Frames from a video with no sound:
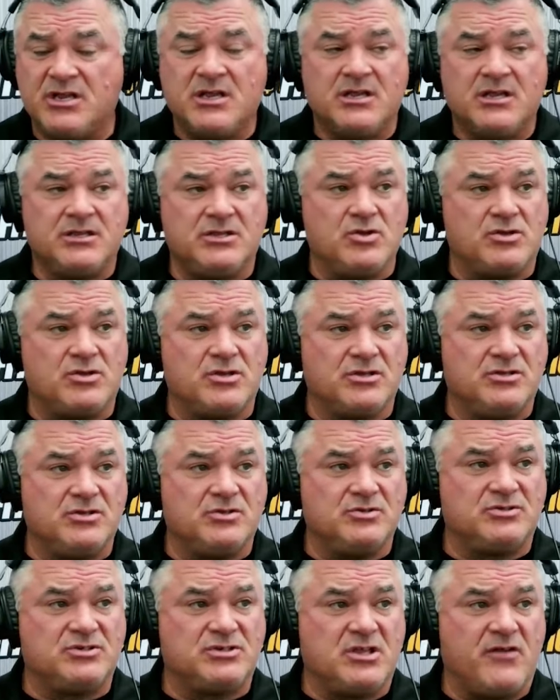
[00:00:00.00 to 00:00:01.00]
You can do
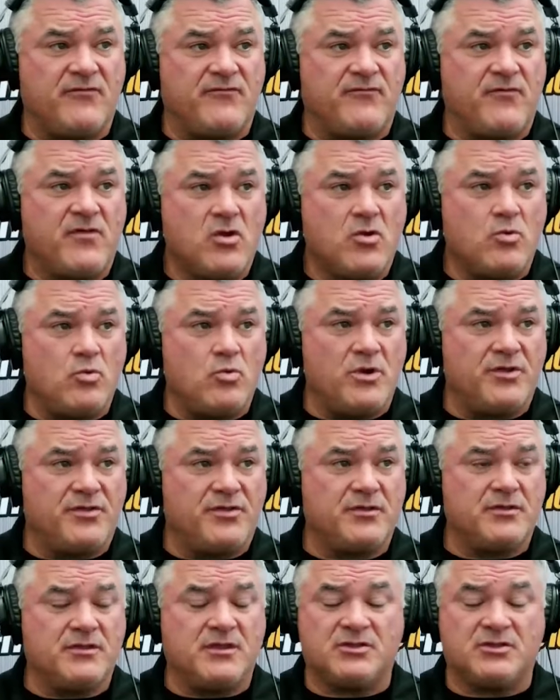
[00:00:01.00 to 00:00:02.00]
stuff with
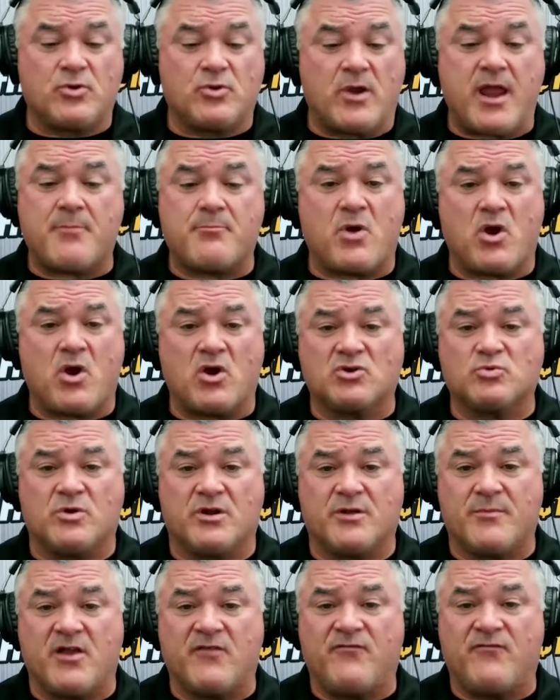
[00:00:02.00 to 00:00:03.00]
the trap bar is one of
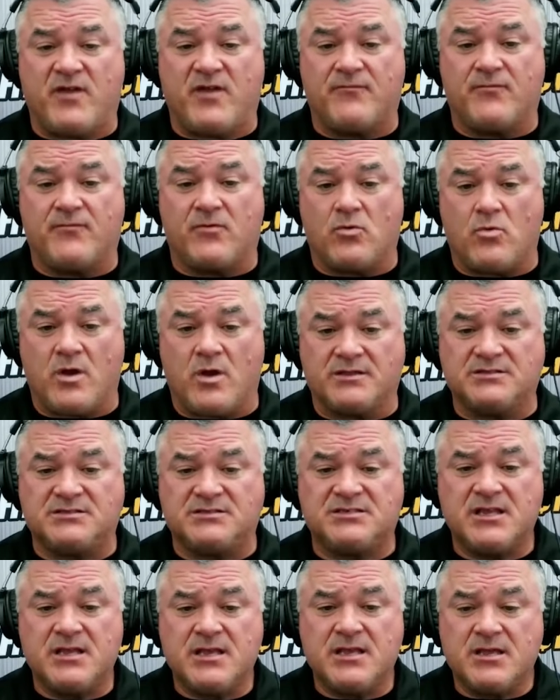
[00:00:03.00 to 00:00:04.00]
my favorite ones
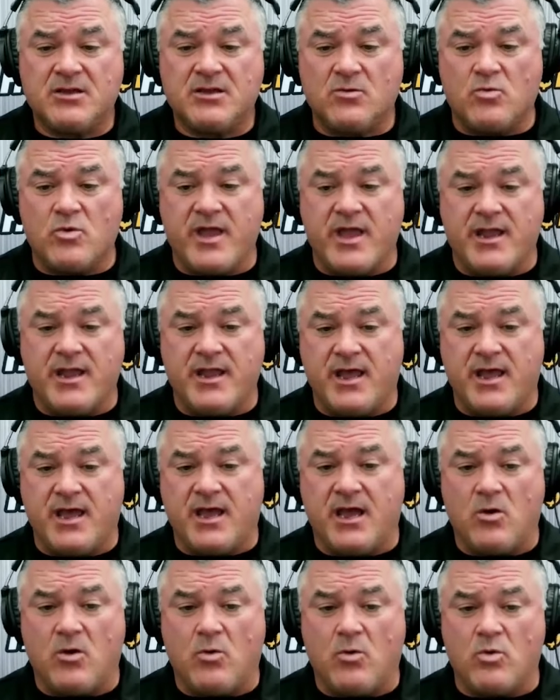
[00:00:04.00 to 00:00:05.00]
when
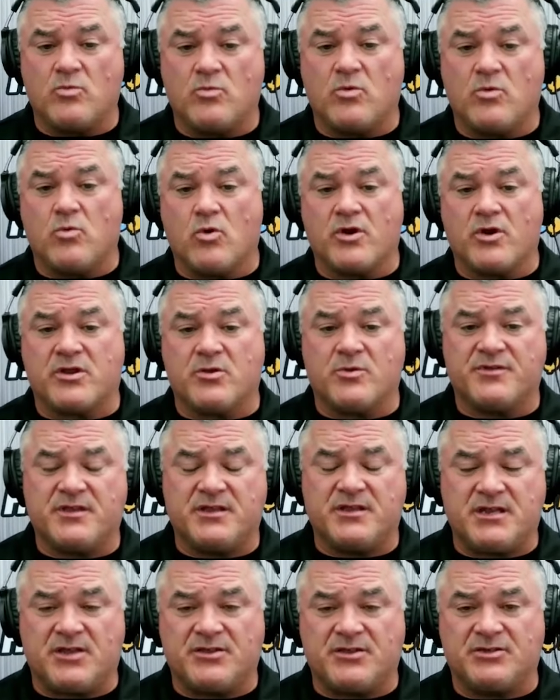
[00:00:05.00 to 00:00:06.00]
uh, when we're working with it.
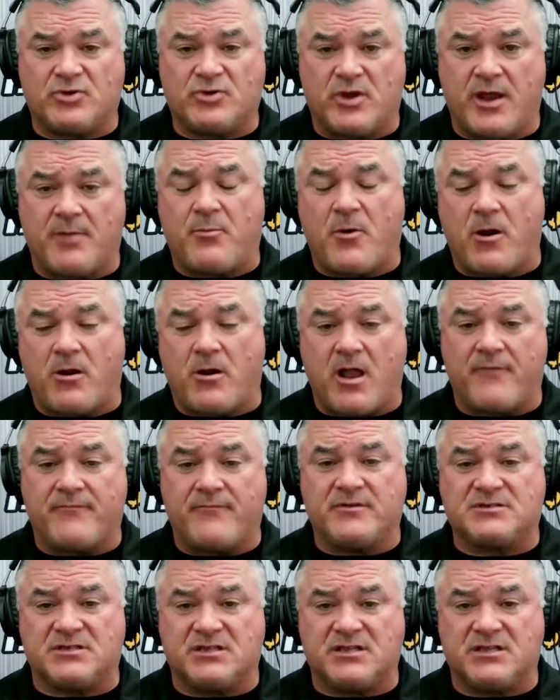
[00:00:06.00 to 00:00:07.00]
Now the trap bar
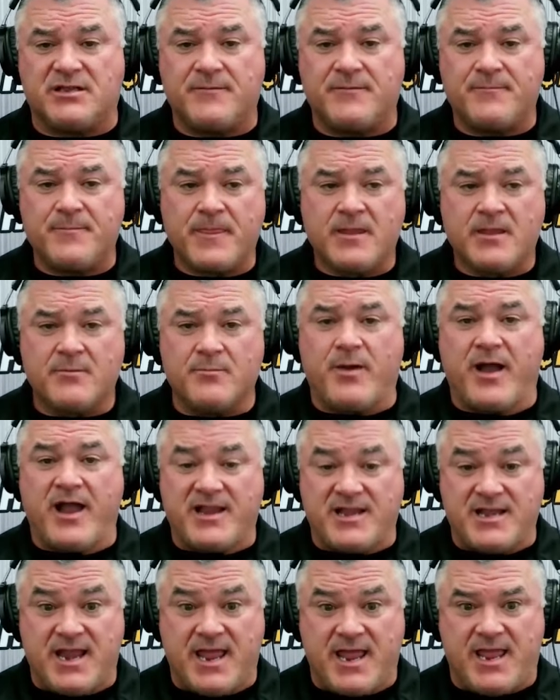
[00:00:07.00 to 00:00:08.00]
obviously by
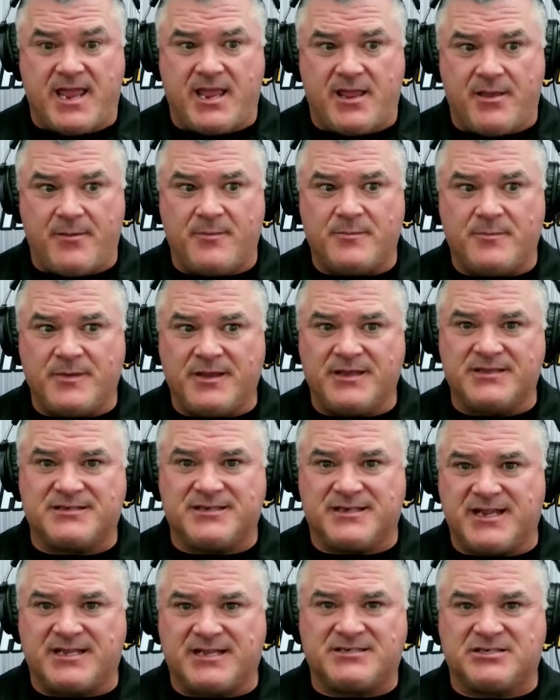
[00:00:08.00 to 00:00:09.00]
name isn't
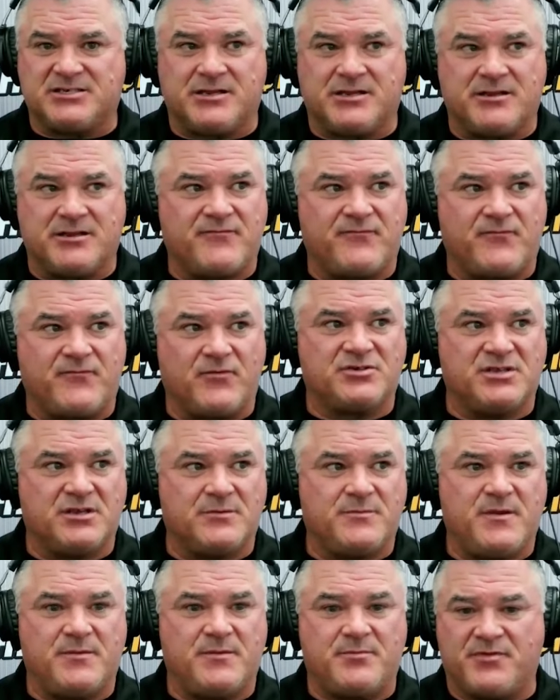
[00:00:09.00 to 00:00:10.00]
necessarily the first thing
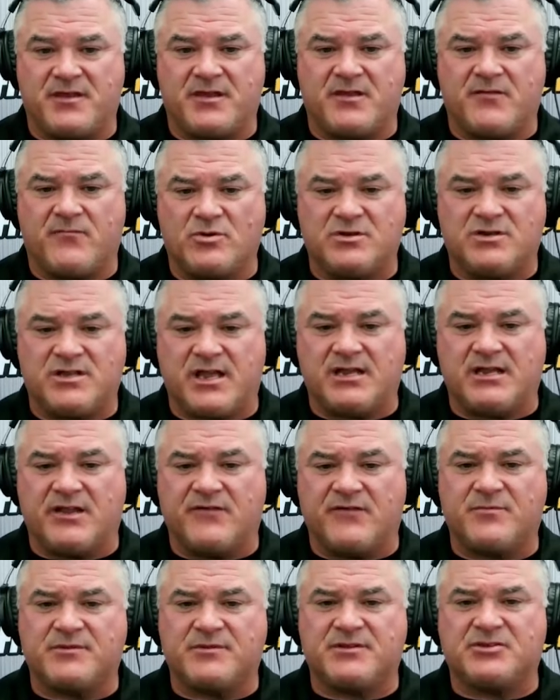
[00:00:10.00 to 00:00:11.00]
people think of when
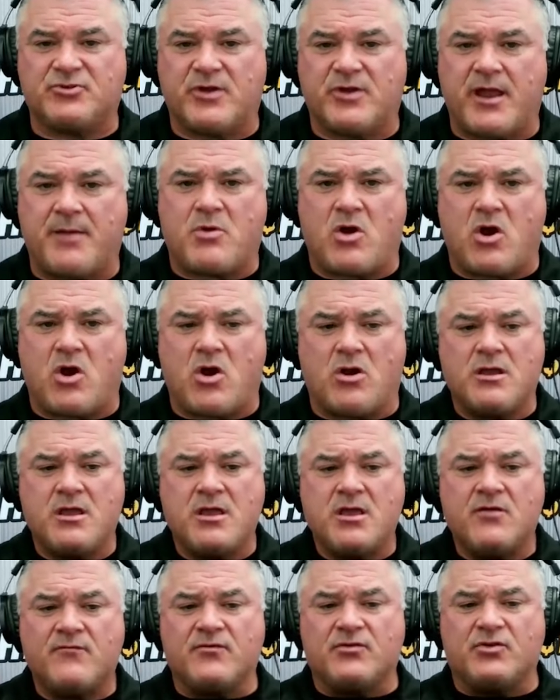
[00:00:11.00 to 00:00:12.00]
deadlift, but the trap bar,
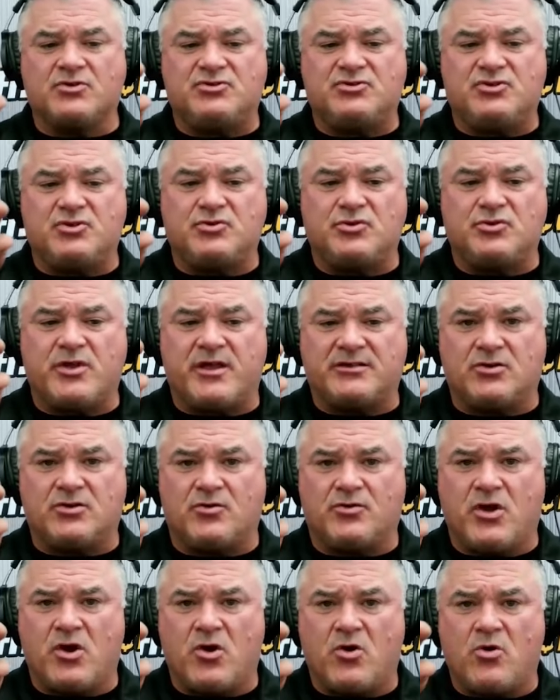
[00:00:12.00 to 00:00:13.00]
for those of you that don't
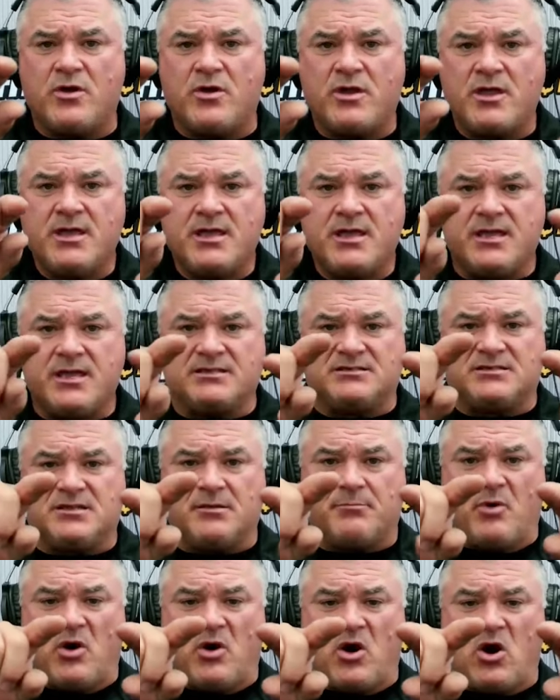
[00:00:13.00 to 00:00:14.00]
know, is the
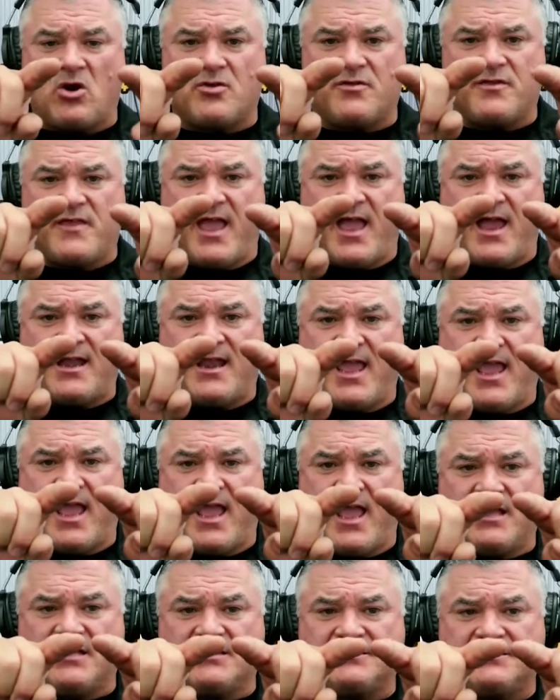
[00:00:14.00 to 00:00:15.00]
bar that
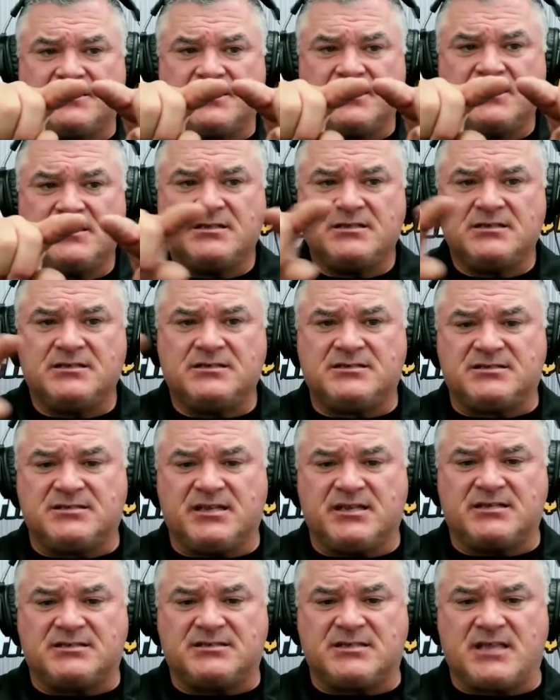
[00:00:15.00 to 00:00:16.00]
has
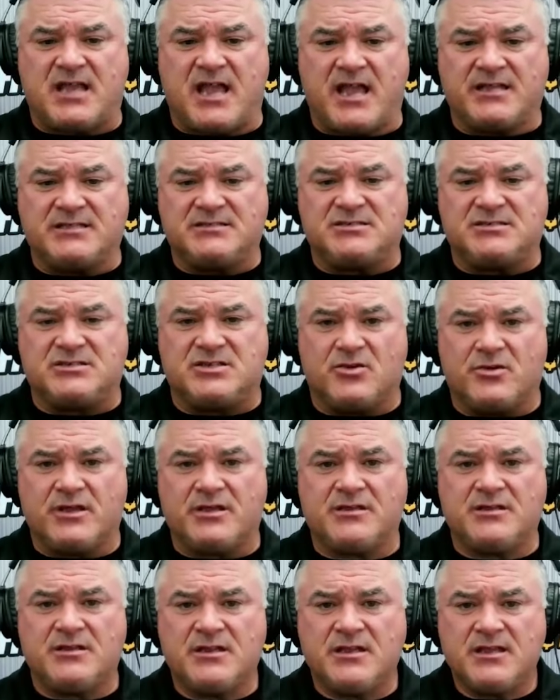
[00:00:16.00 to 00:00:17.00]
six sides to
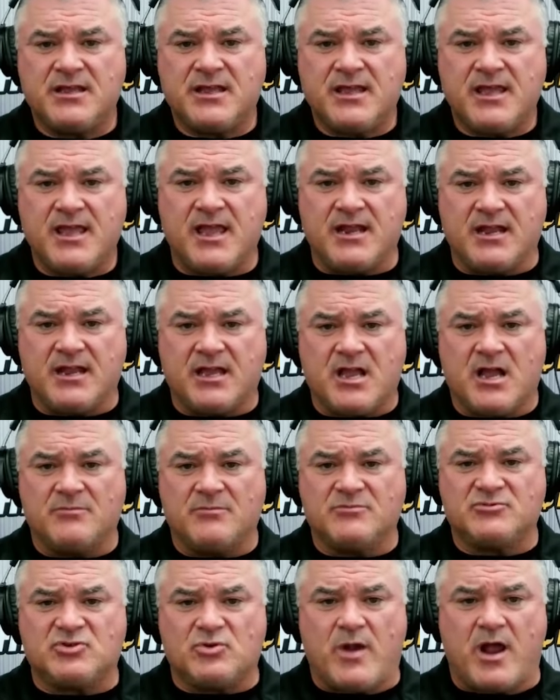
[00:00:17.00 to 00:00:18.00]
it and it
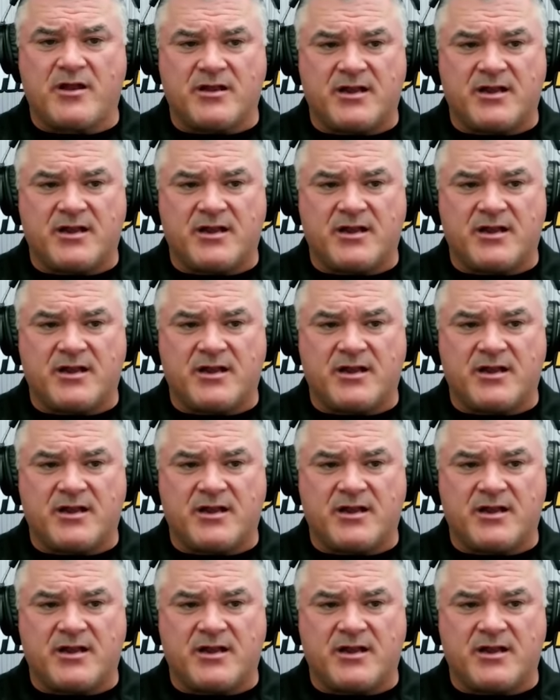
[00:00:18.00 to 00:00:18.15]
comes around.